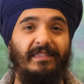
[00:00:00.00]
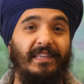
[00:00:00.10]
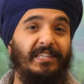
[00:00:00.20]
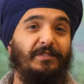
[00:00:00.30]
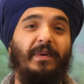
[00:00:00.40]

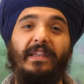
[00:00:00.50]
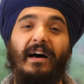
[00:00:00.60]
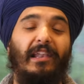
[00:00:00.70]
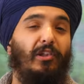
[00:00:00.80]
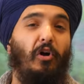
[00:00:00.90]
This has been
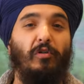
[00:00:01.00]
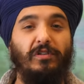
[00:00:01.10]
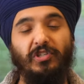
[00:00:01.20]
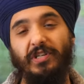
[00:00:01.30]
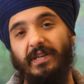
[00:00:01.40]
a
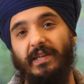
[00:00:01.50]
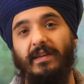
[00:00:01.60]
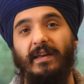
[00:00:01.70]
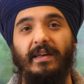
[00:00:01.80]
long journey.